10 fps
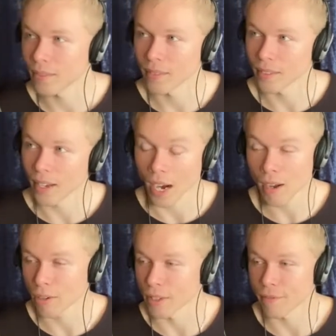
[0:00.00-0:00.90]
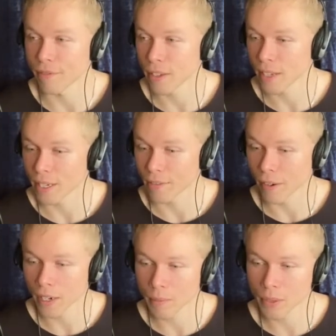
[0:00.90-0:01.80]
I hardly feel like a
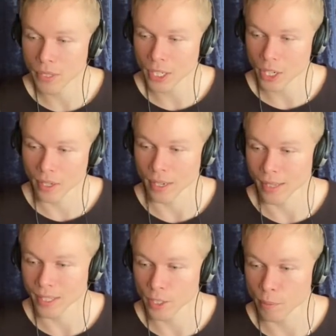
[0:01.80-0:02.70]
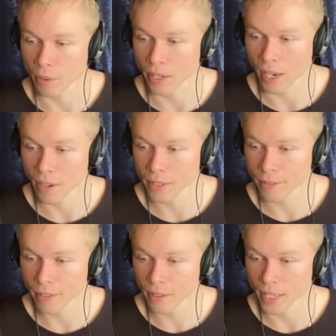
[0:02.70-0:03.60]
fucking musician at this point. I hardly
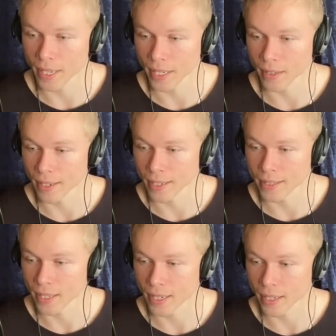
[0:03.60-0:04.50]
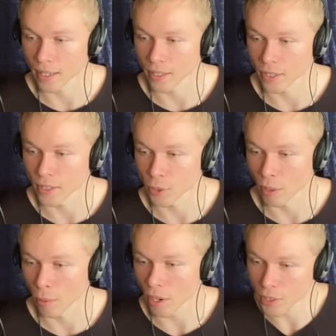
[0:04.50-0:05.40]
feel like it. And it's like, do I
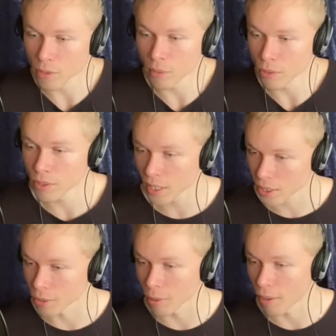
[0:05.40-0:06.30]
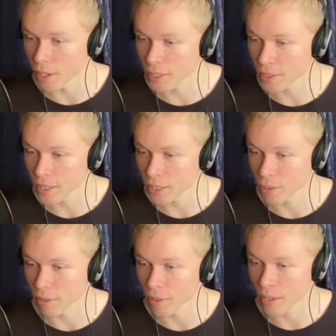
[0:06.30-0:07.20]
want to do music? Do I want to do this? Do I
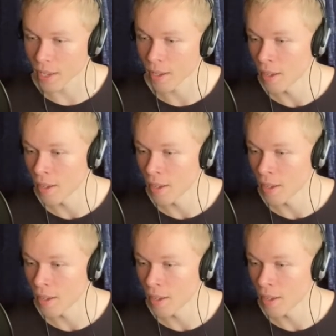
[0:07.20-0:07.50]
want to do that?